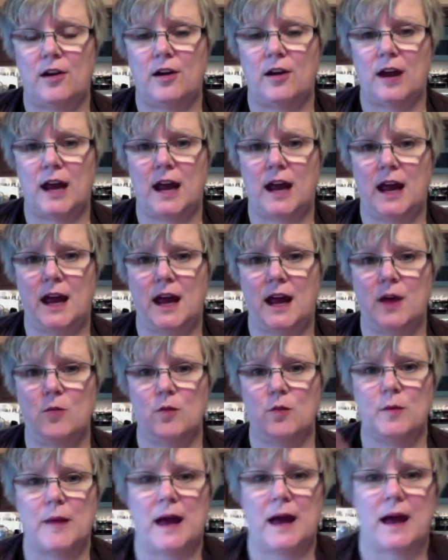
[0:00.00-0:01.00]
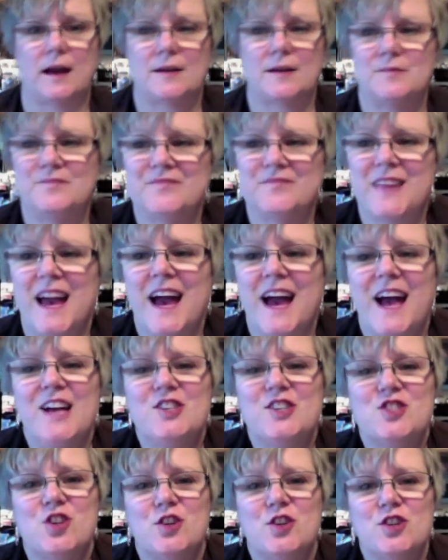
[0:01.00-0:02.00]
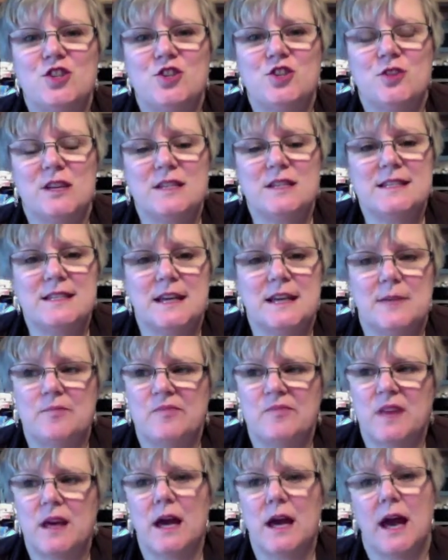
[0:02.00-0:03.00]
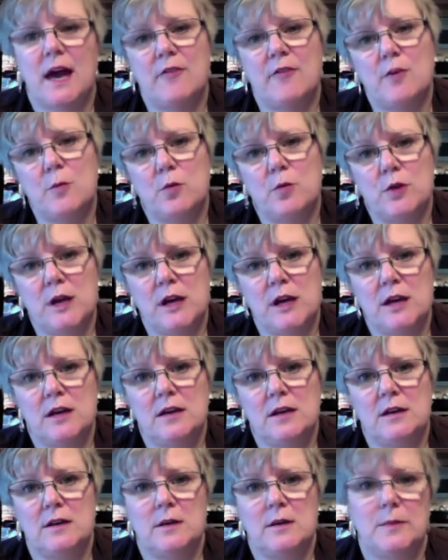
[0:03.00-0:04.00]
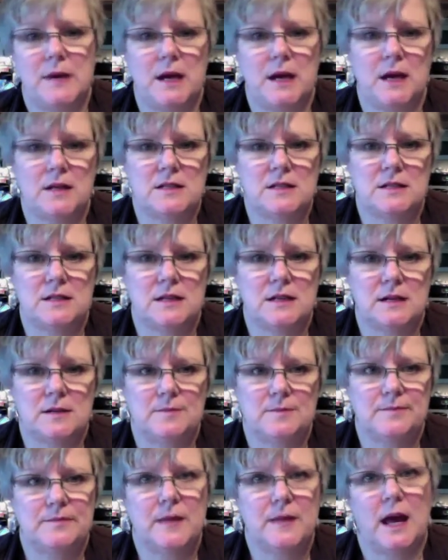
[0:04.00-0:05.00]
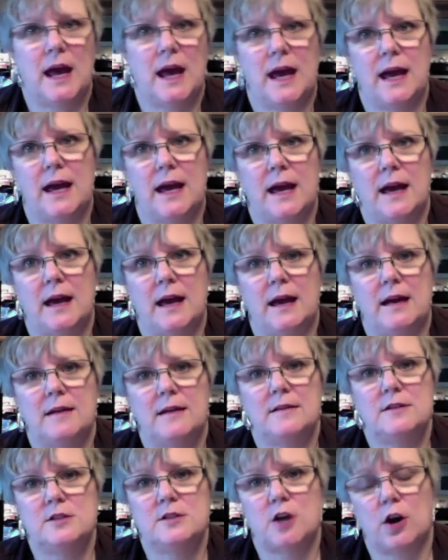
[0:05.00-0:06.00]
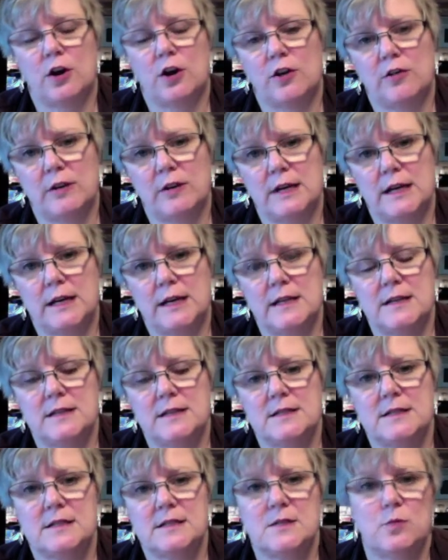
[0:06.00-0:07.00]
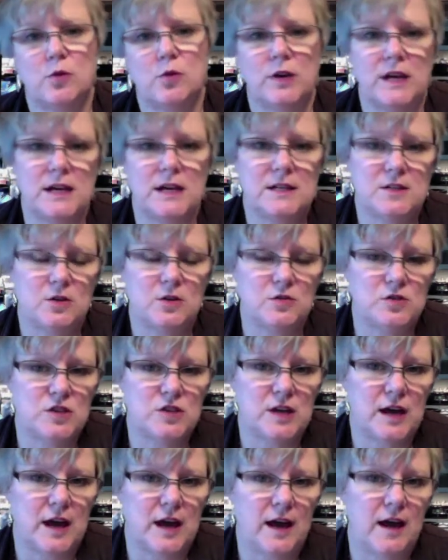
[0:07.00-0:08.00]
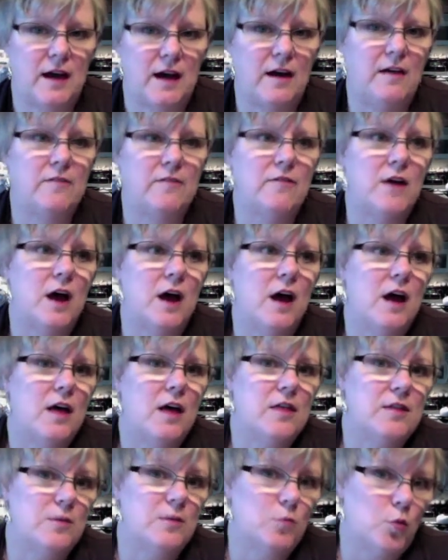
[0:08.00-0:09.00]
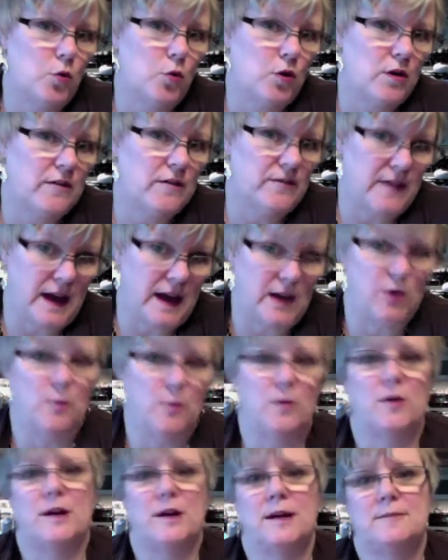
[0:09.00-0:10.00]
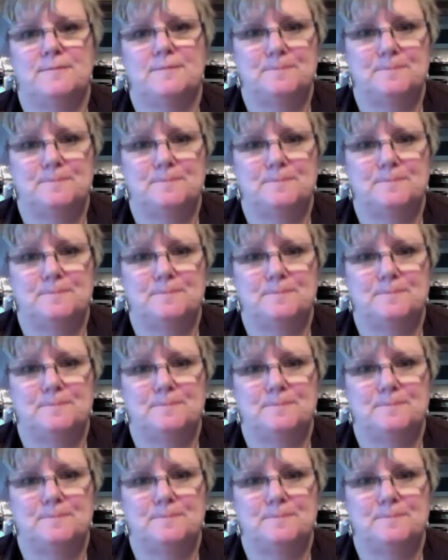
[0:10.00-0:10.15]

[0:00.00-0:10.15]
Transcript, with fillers: and we're back. So that you can see. Yeah, every morning you pee on a stick, and the darker it is, the more ketones you have, the more fat you're burning.